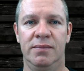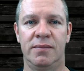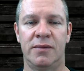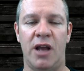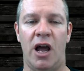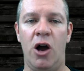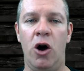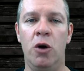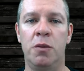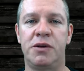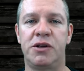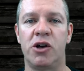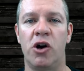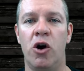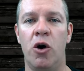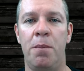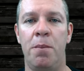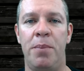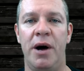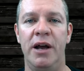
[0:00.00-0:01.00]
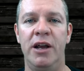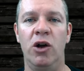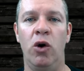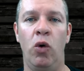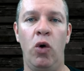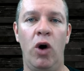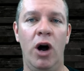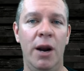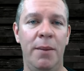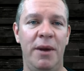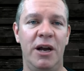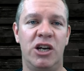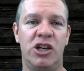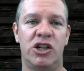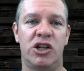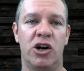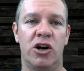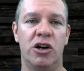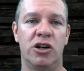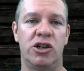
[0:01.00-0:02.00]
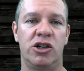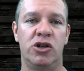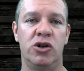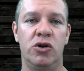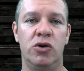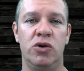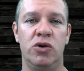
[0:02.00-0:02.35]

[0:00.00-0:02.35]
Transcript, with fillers: I hope so, but you'll want to make sure to